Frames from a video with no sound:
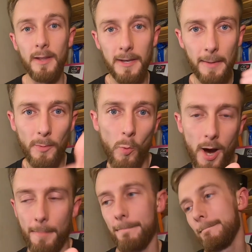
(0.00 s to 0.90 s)
Number
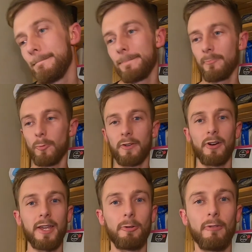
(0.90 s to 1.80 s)
1, we've
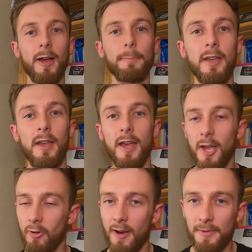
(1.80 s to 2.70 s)
got hill reps.
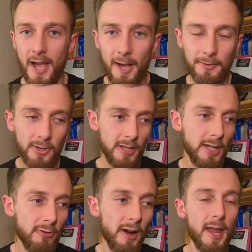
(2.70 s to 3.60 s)
Hill reps are absolutely
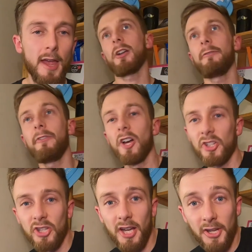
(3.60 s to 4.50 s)
great. When I
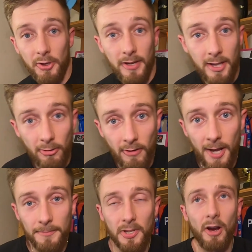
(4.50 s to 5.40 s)
first started doing hill
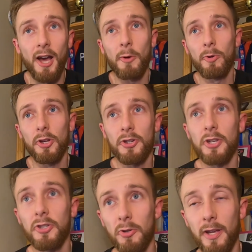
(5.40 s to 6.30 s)
reps, I would
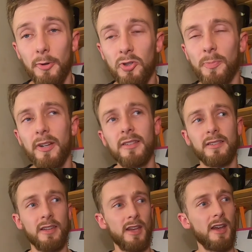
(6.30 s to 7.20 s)
do hill
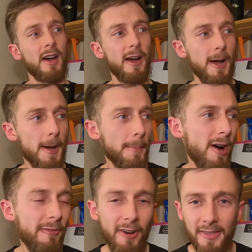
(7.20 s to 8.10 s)
sprints.
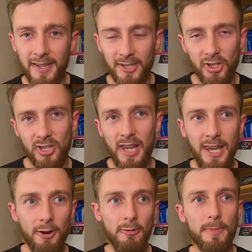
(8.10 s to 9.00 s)
I find these are just a
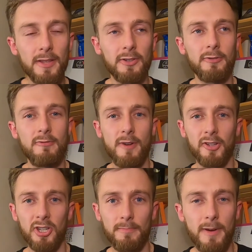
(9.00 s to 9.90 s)
little bit too
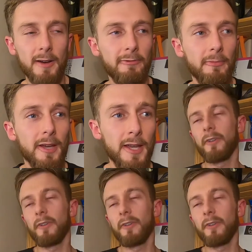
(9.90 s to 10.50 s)
much impact for me.